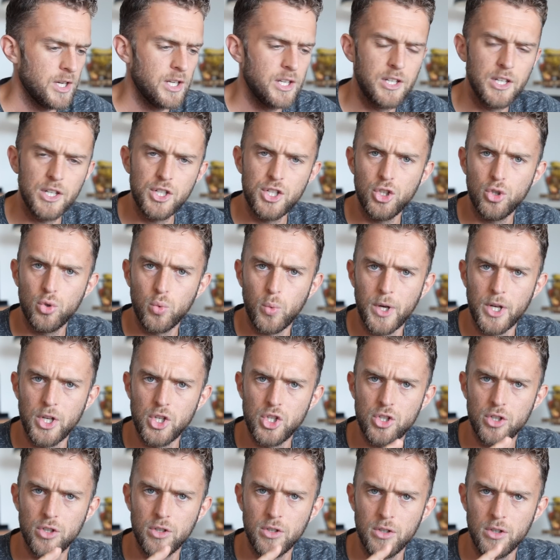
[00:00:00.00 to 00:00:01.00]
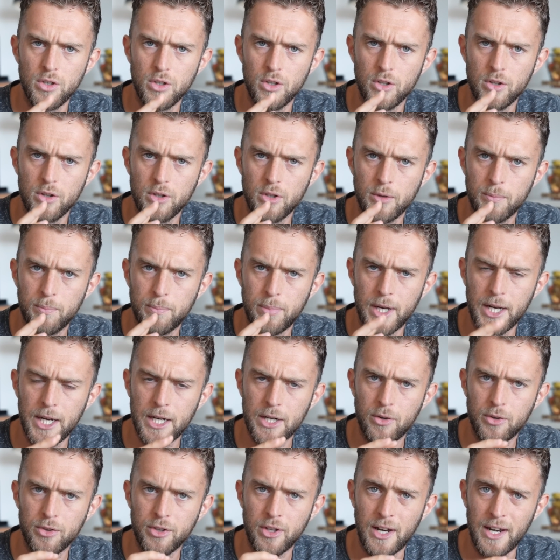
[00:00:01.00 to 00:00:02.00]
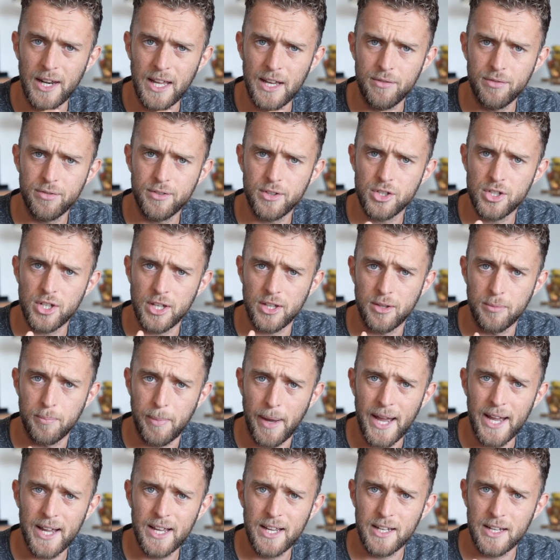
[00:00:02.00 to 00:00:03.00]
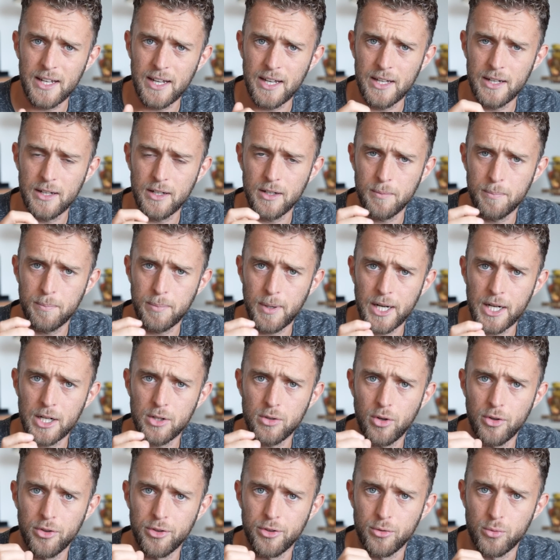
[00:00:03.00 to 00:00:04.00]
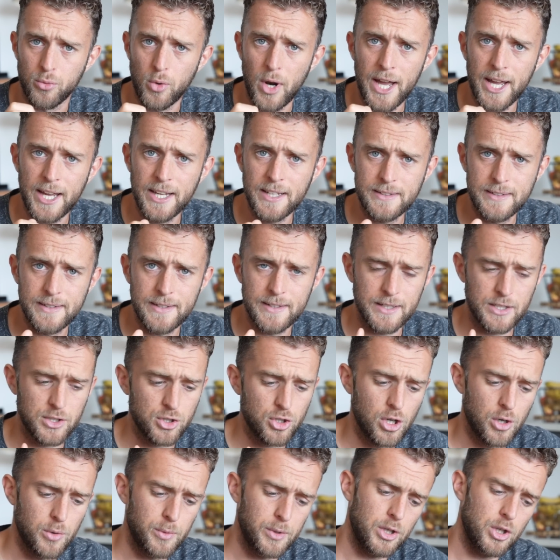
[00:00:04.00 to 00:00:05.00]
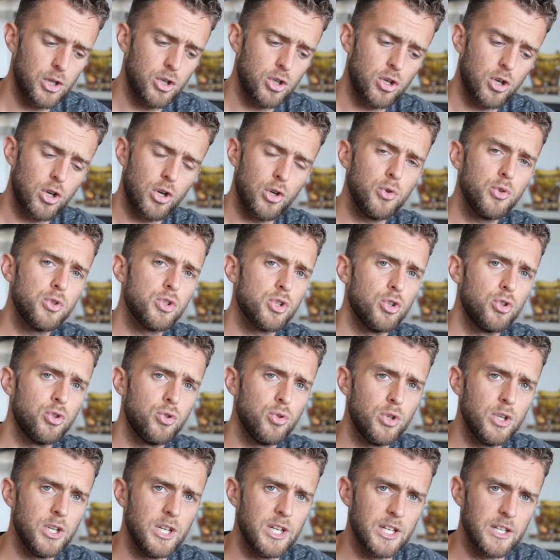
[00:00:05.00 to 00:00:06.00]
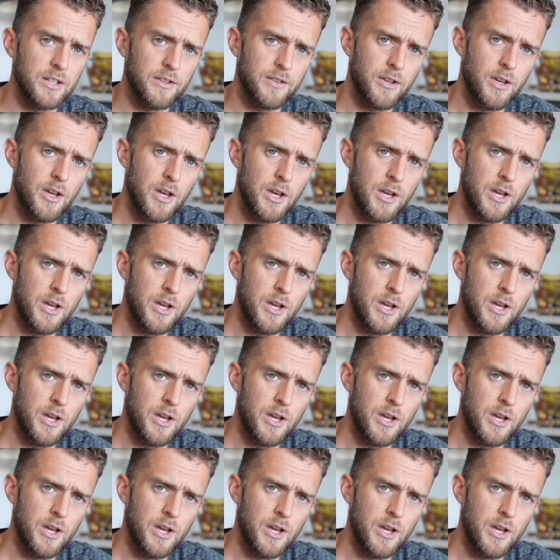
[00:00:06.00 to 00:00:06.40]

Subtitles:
In this situation, the player on the left is at the back and the player on the right is going closer to the net.